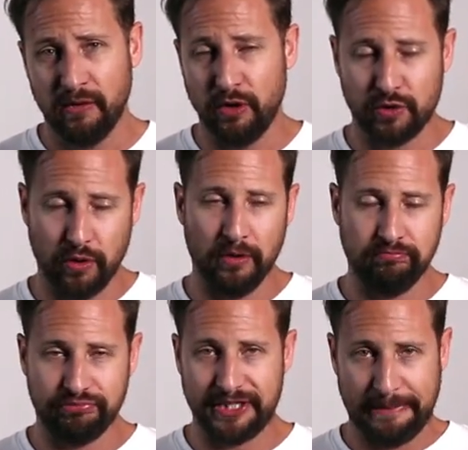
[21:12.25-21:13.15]
which
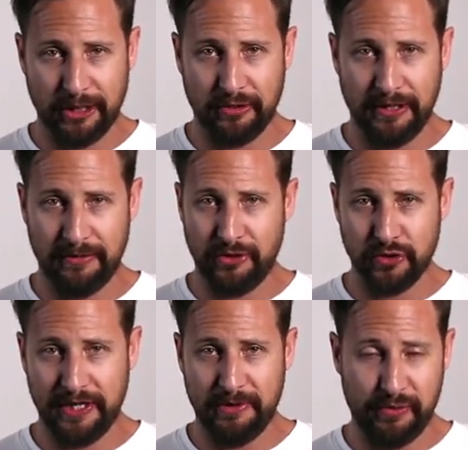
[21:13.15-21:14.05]
will
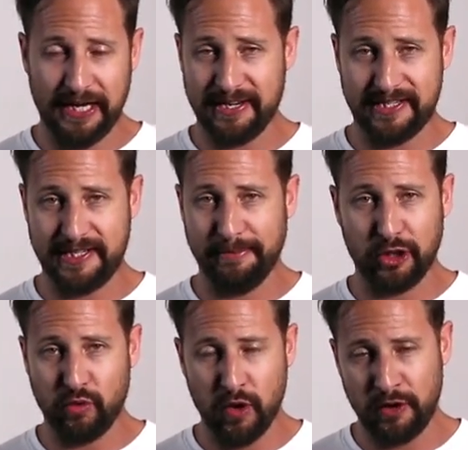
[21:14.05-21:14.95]
usually be with like a
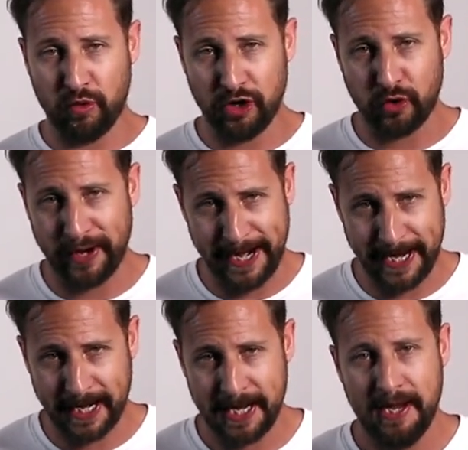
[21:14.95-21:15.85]
similar one-word
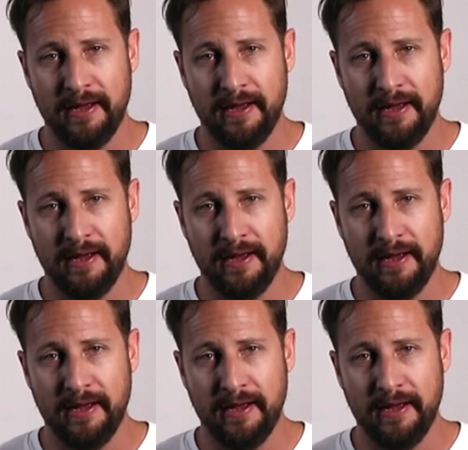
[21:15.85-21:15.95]
greeting.